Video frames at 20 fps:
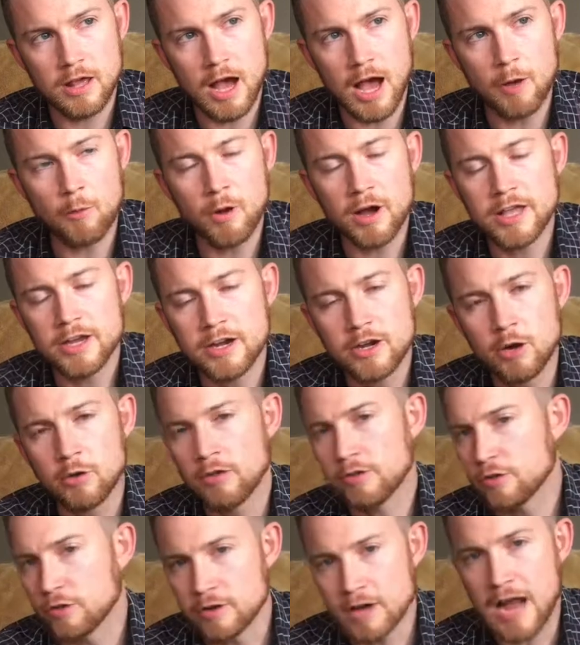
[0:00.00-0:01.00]
I want you to know
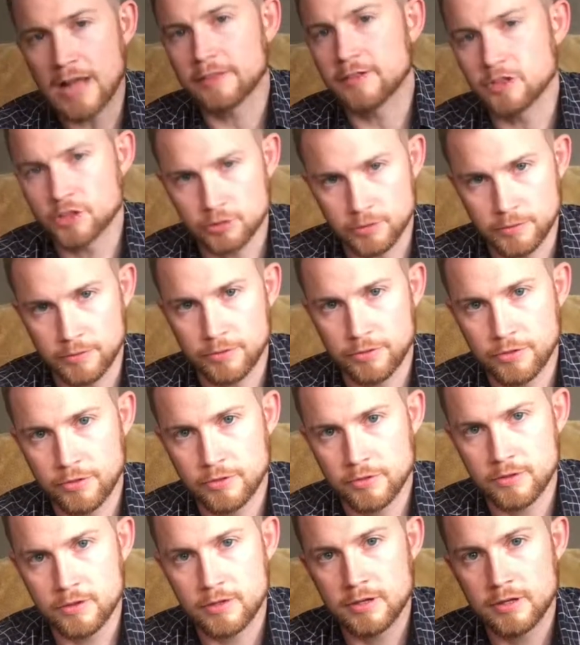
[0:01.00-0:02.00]
that they're not the truth.
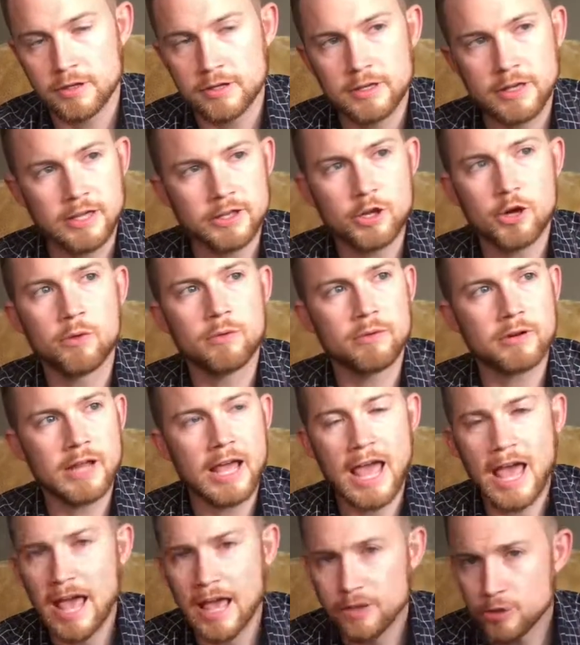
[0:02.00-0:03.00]
You
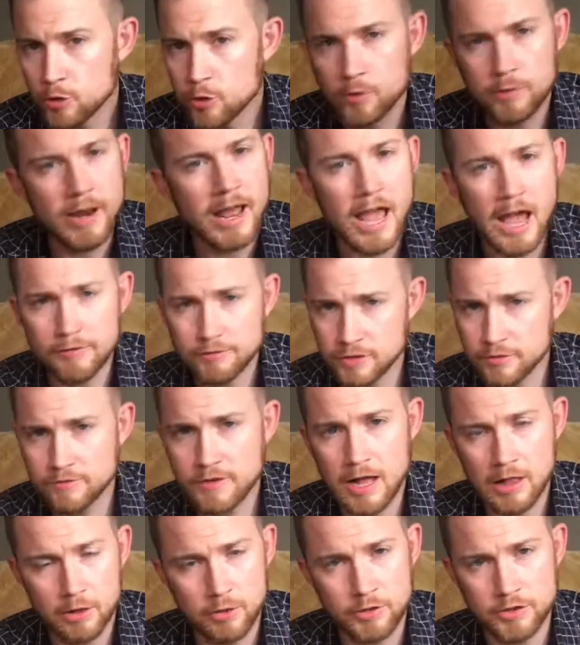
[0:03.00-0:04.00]
don't have to
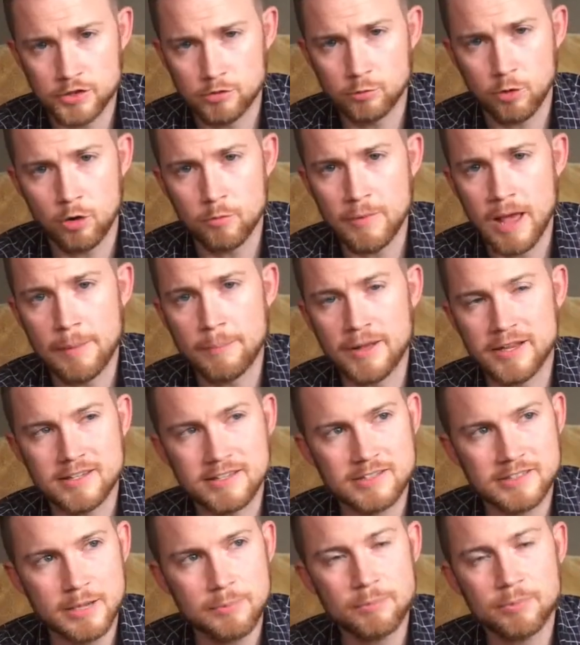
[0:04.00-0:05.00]
follow this roadmap. It's
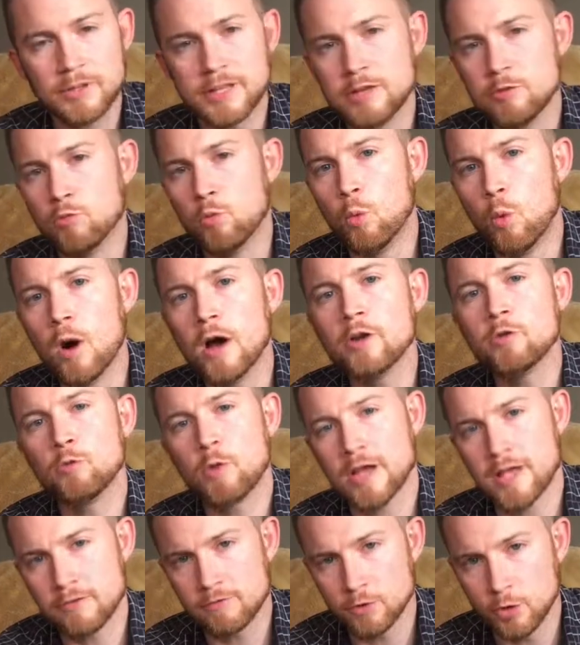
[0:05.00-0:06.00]
simply one
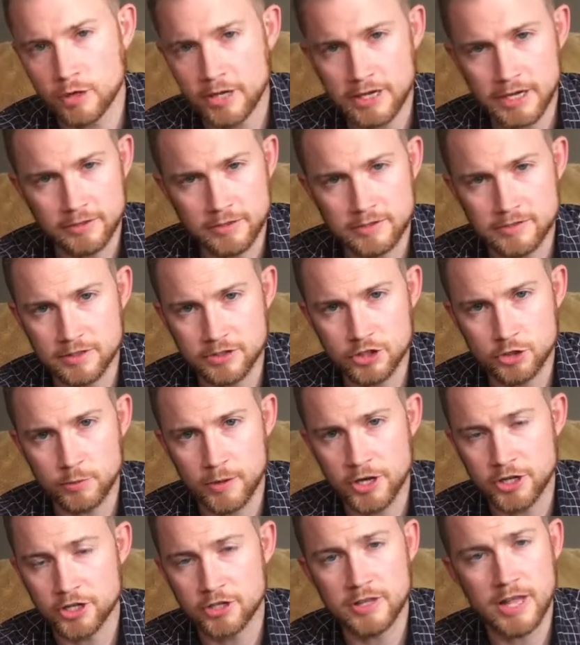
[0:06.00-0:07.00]
way of looking at the
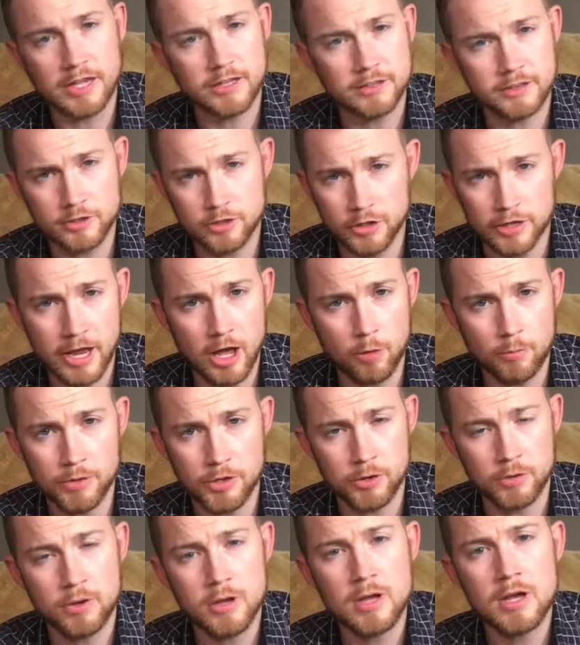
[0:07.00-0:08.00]
situation that could help
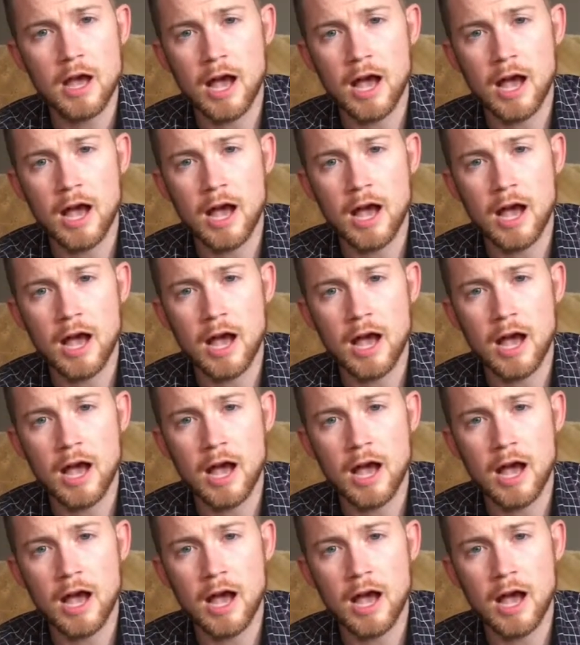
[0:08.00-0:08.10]
you.